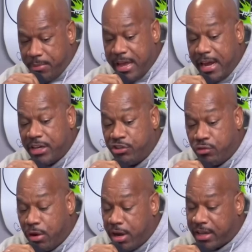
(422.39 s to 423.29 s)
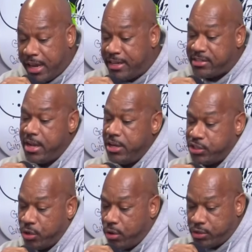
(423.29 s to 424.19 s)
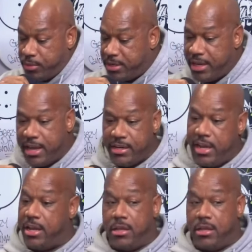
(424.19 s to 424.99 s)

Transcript: He had a drug case charged with that day.